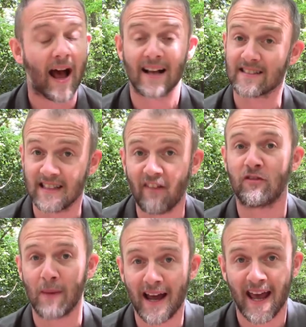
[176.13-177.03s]
has
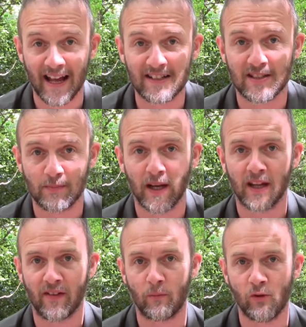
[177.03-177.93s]
left my head
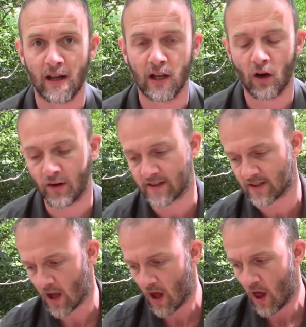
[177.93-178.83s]
spinning, if I'm really
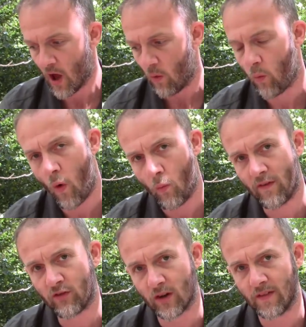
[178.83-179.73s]
honest. What
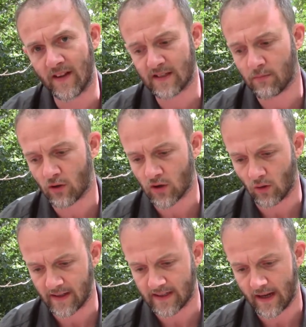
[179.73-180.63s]
we've done in this
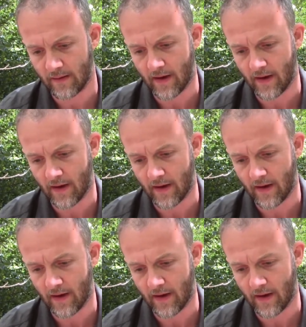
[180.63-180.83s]
module is,